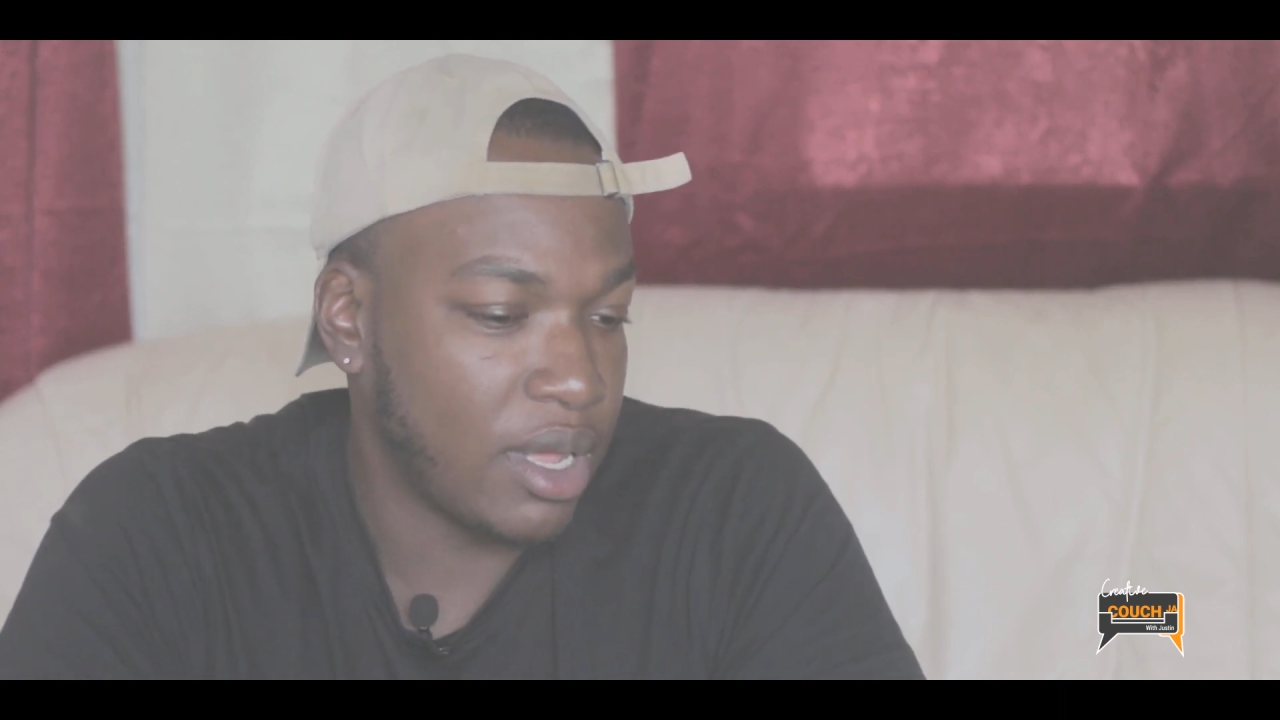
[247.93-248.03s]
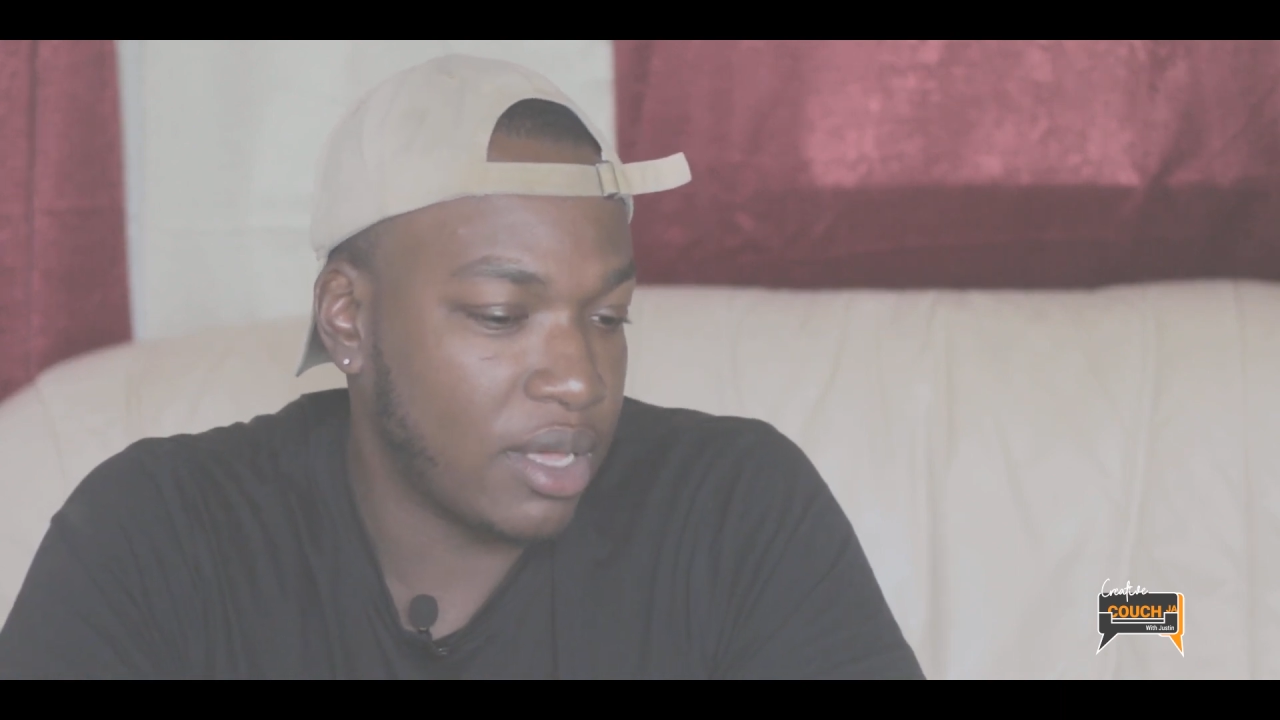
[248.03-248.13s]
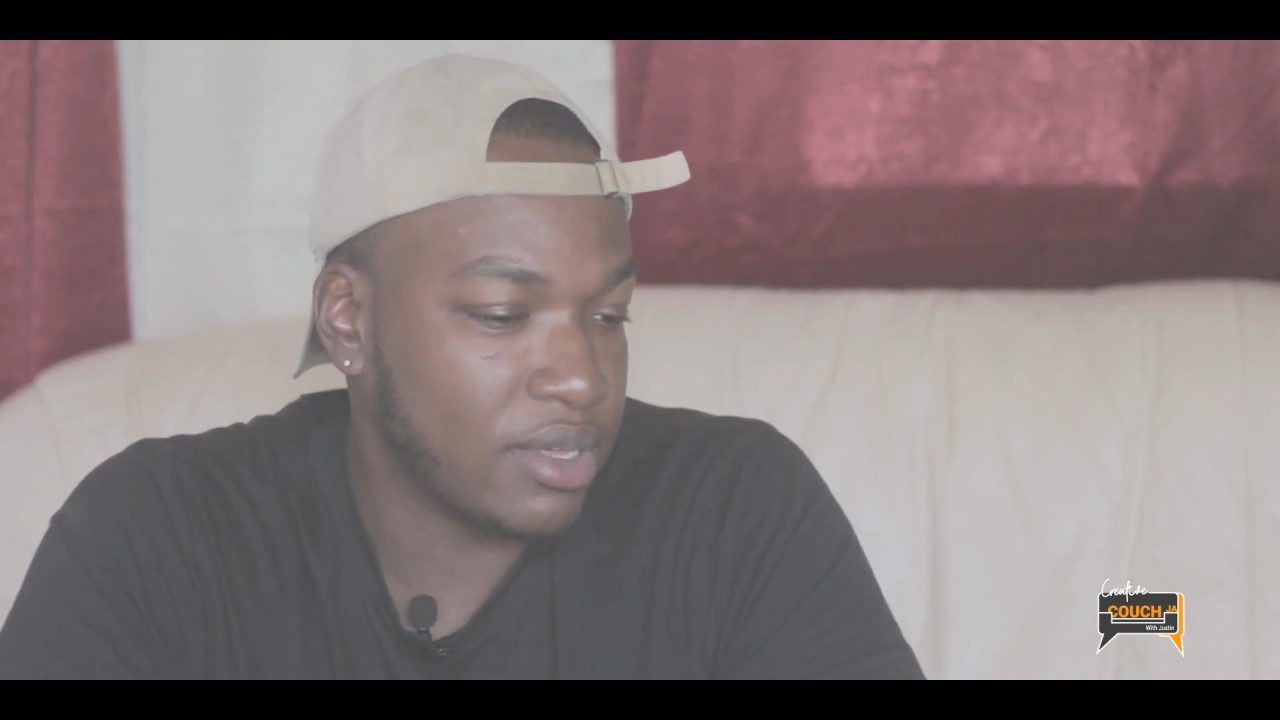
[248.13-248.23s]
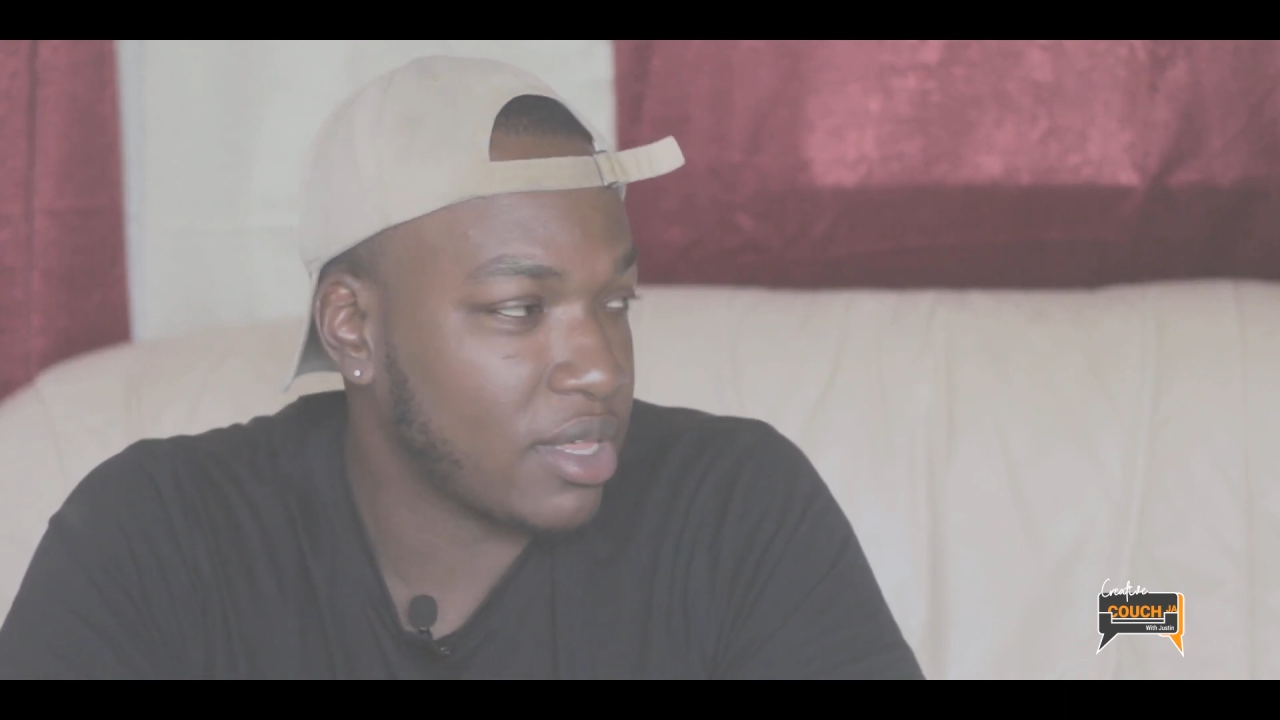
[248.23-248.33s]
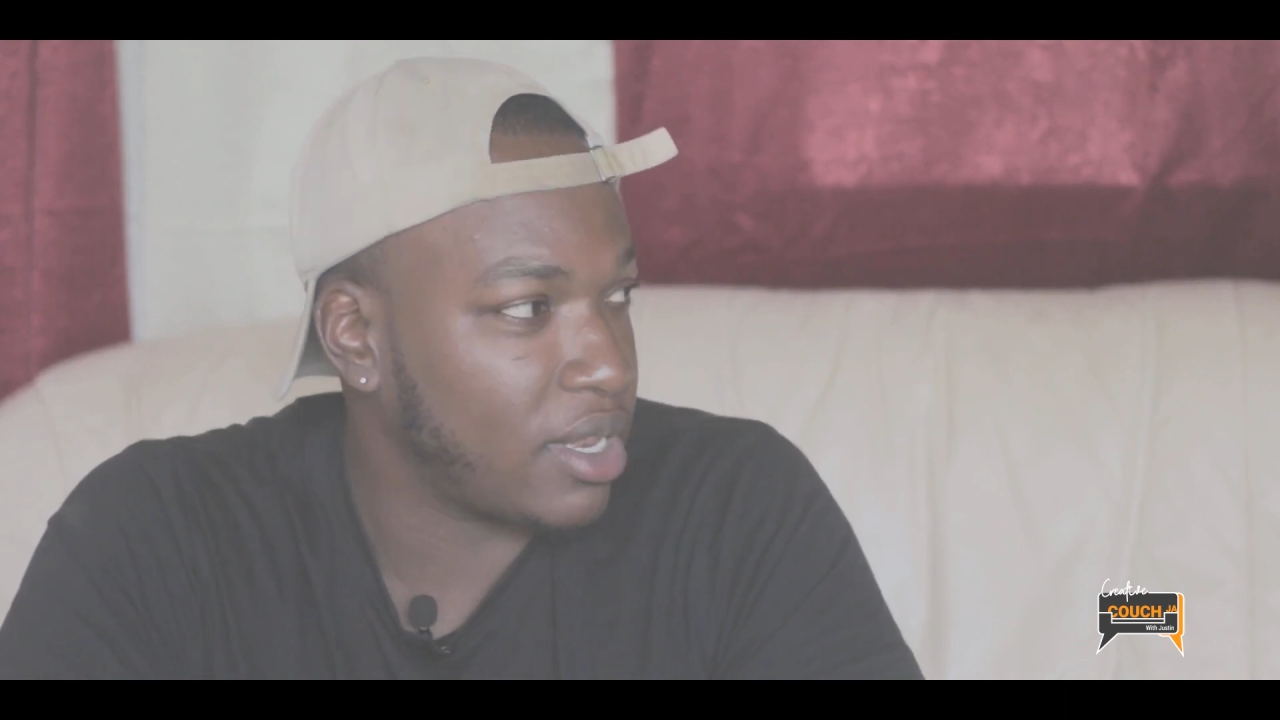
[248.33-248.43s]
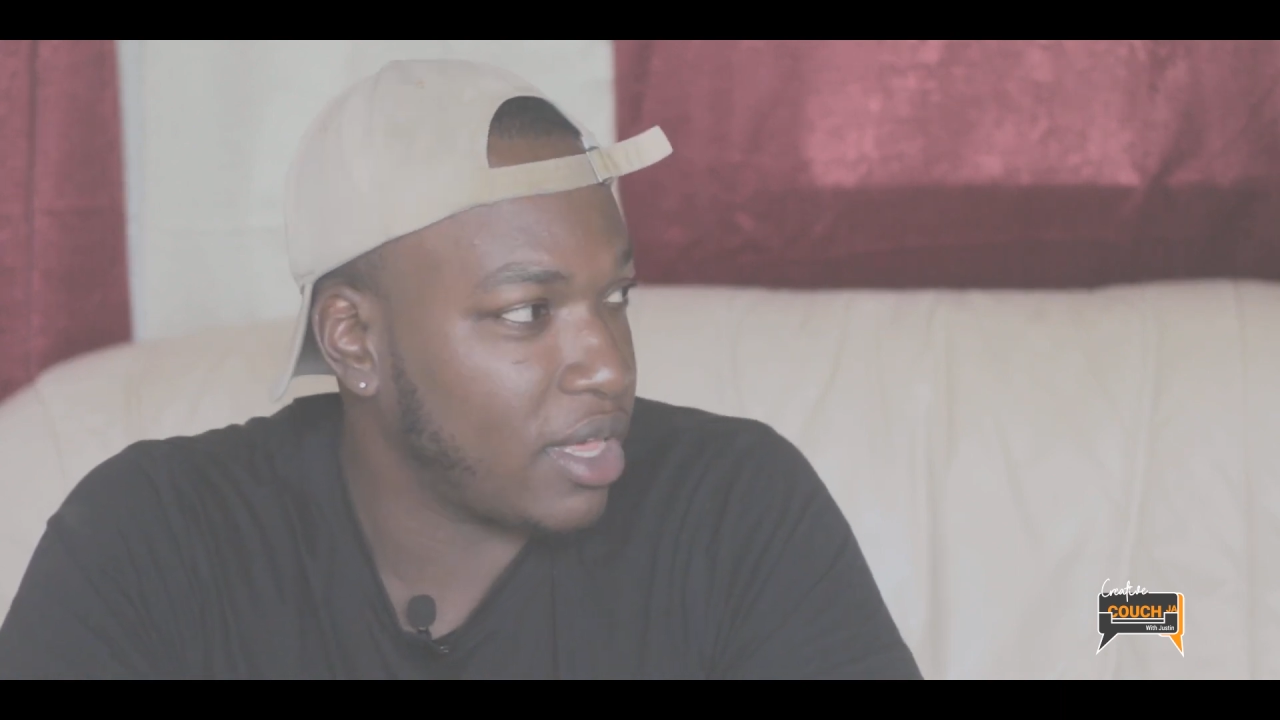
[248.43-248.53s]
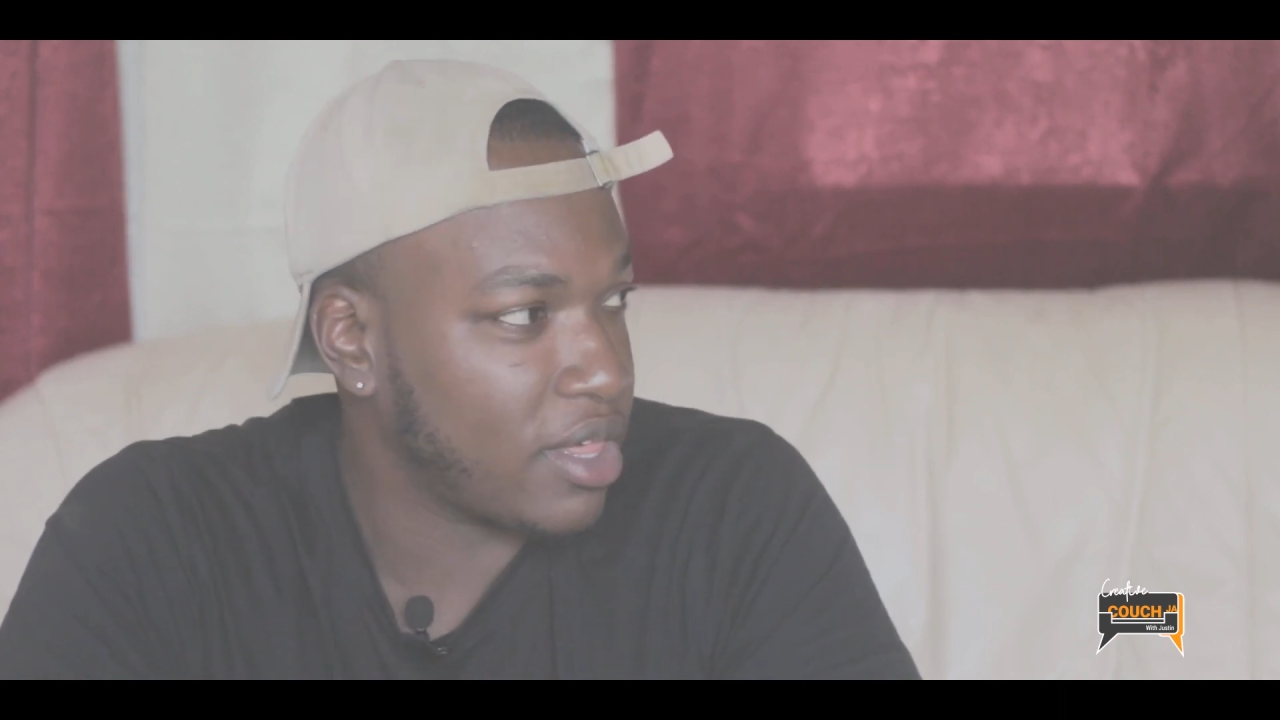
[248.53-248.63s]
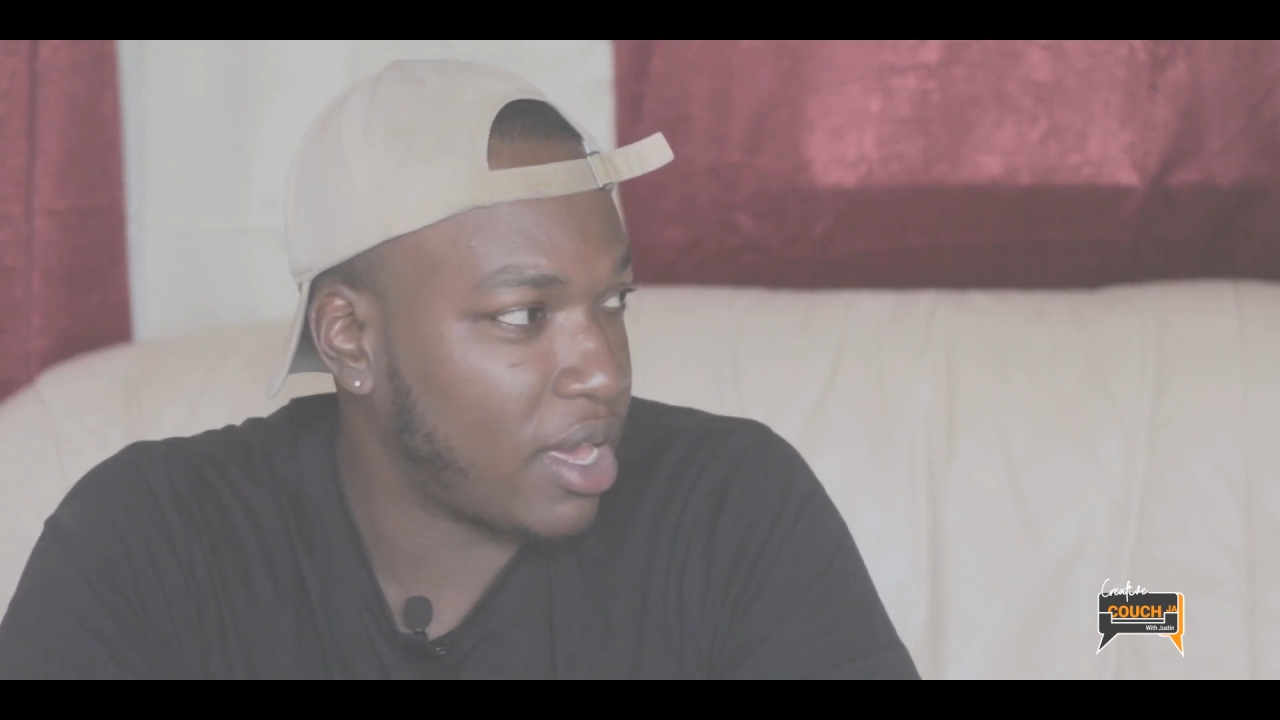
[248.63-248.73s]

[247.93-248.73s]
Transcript: I was actually